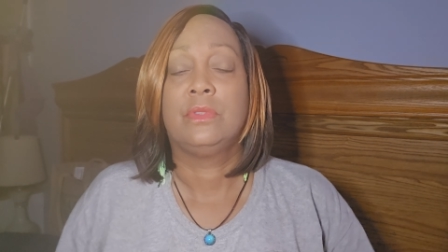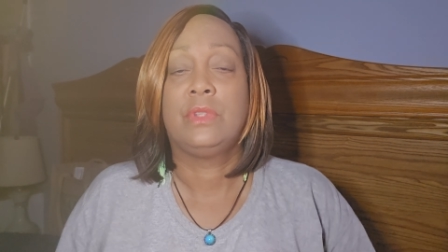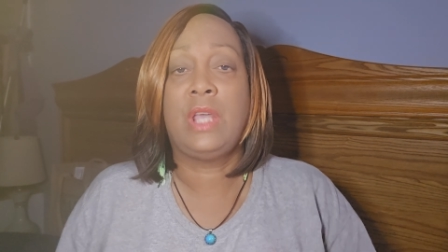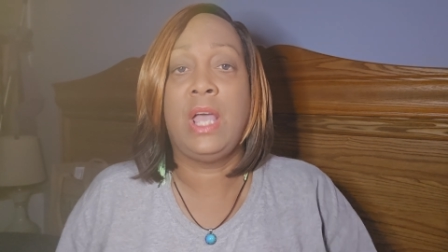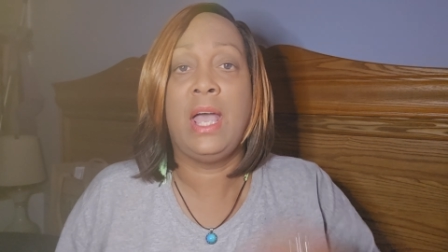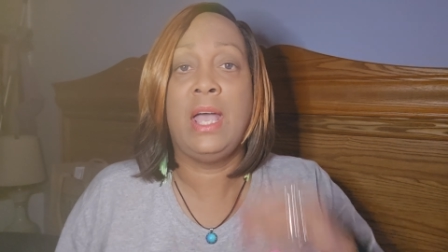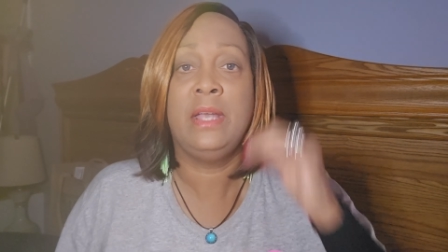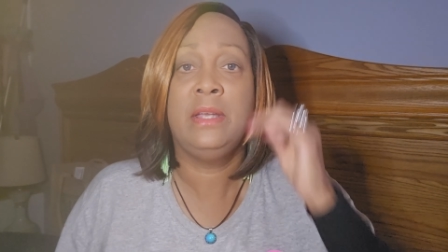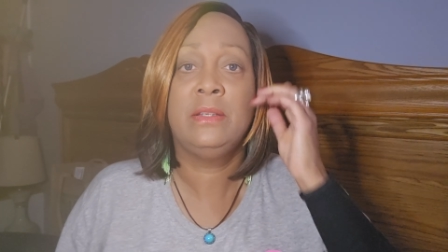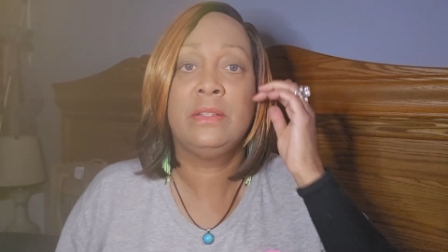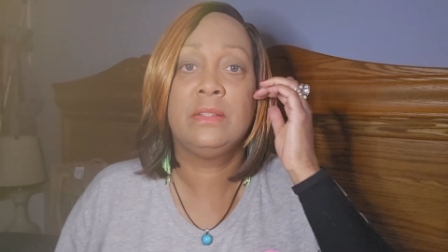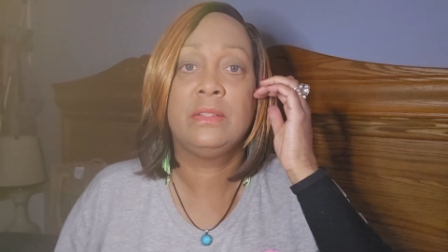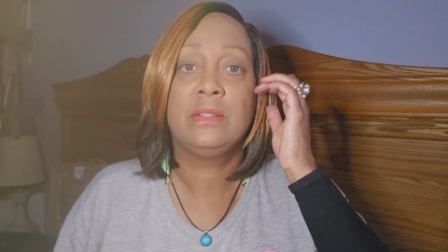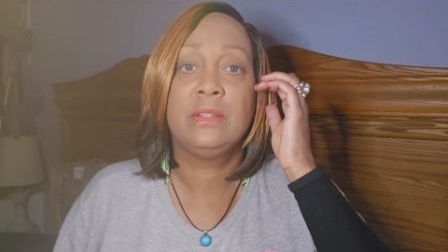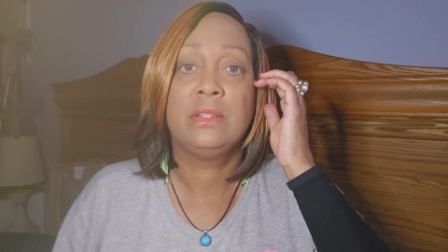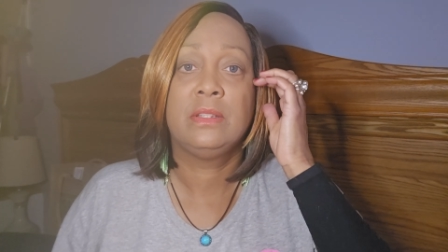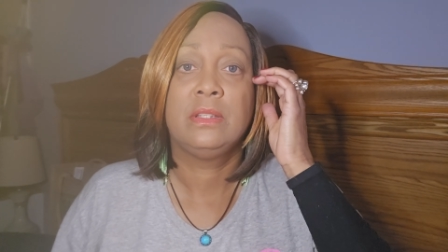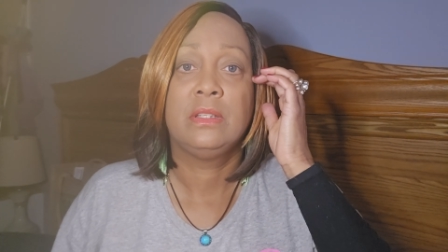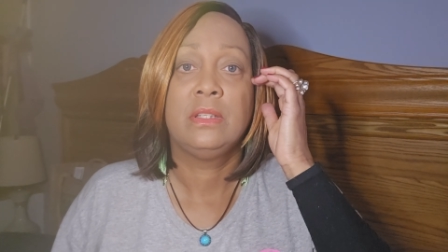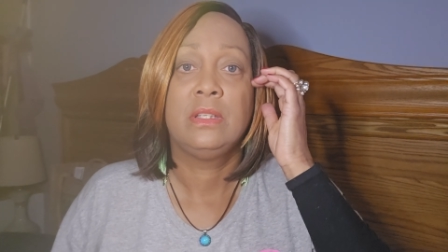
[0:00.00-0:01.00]
Okay?
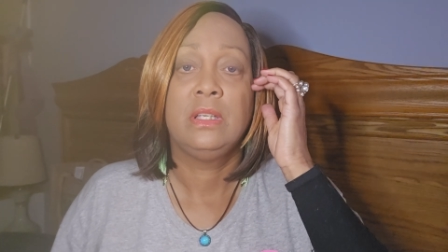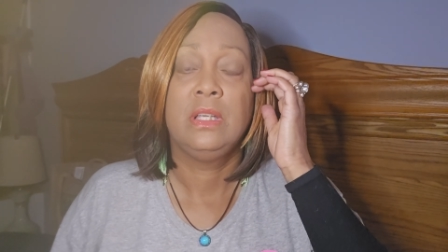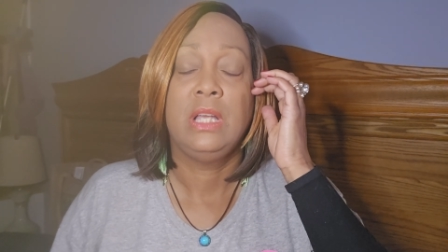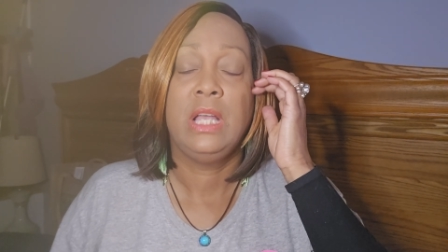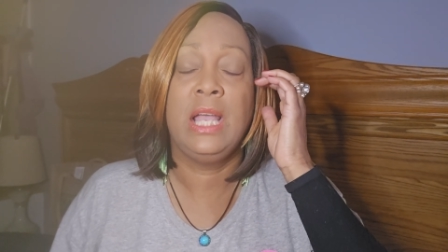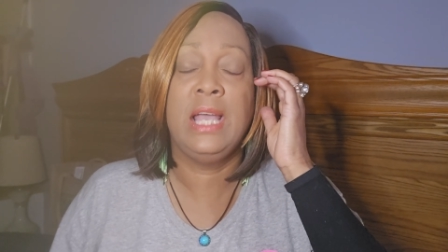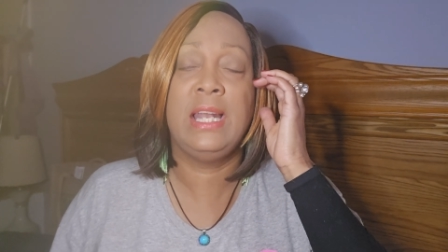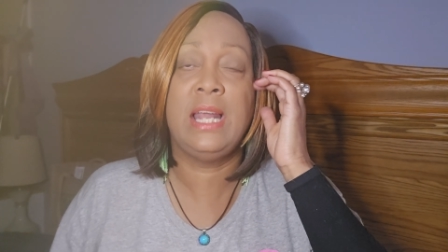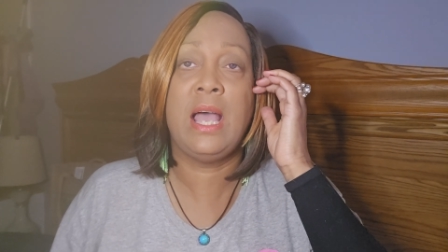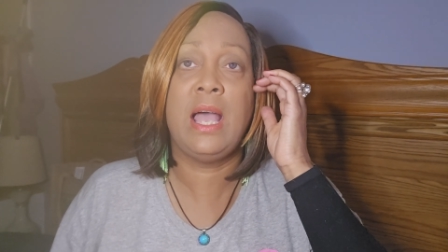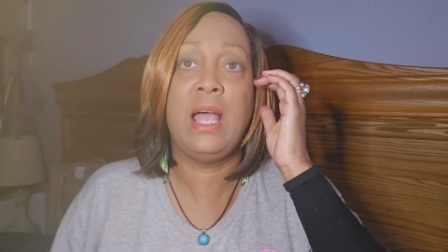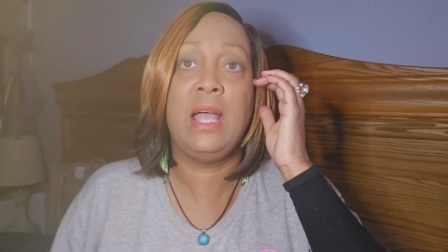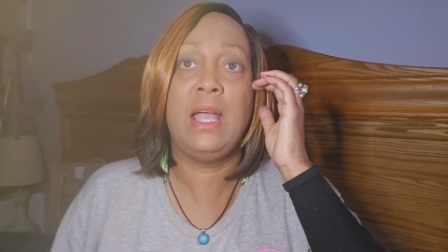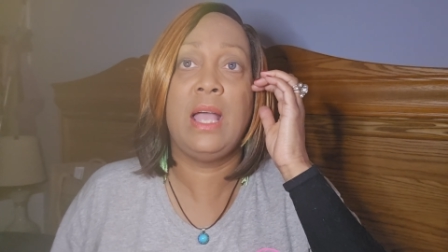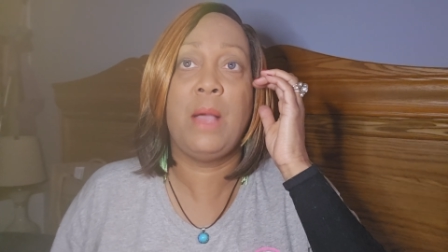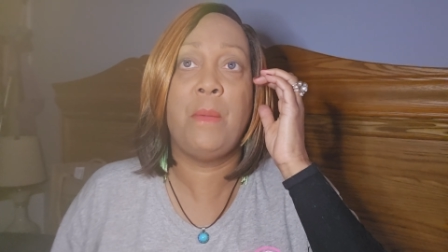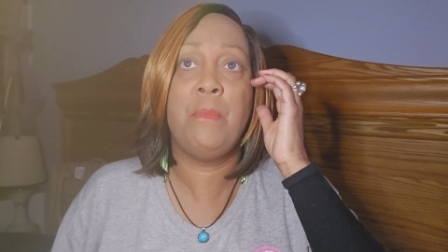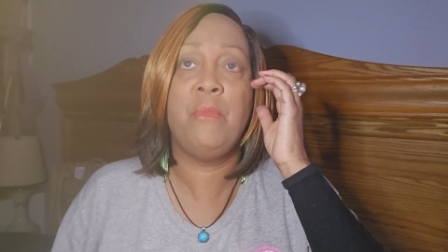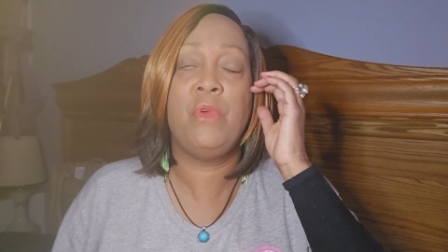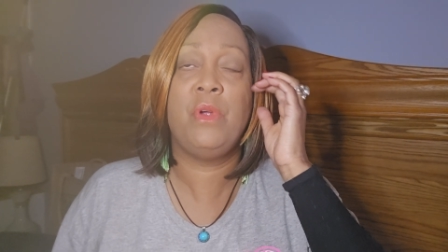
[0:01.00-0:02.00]
And
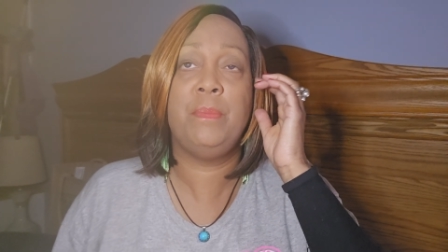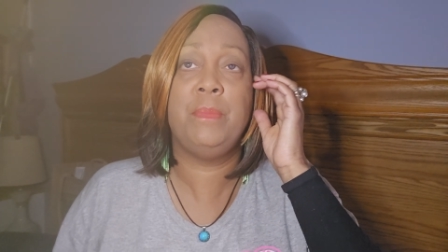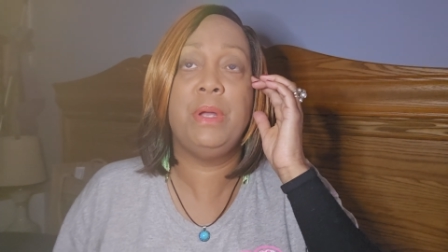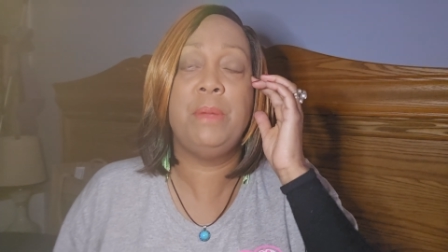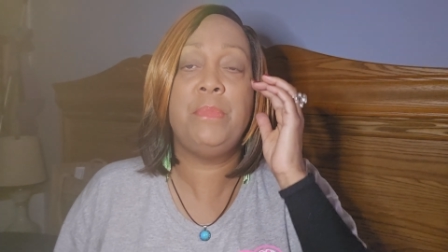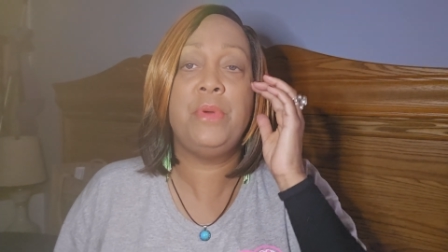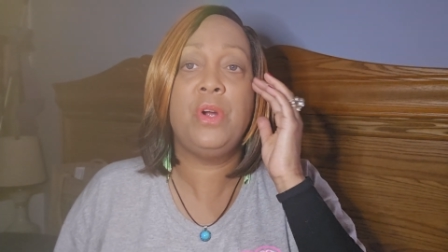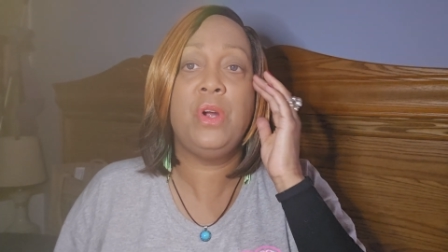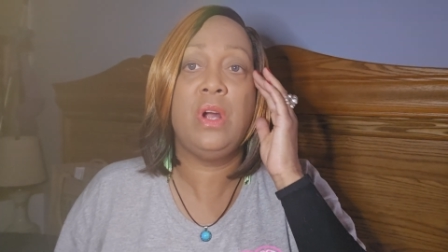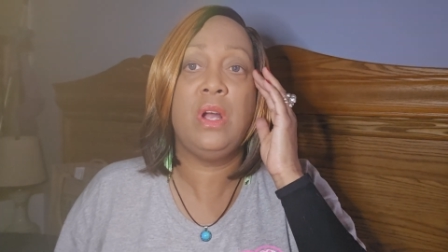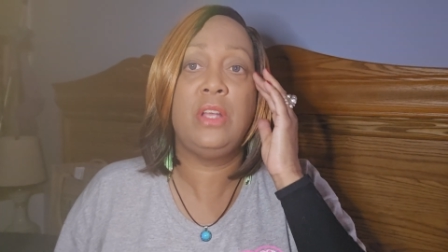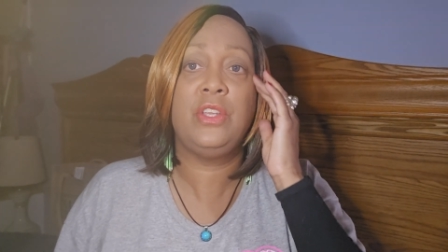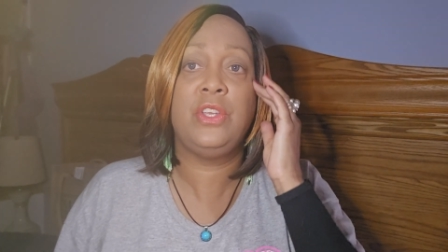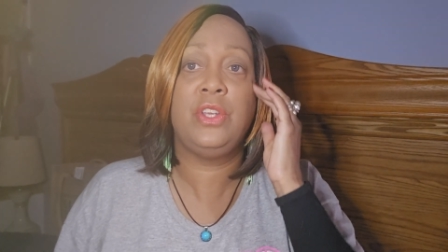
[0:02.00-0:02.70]
I remember,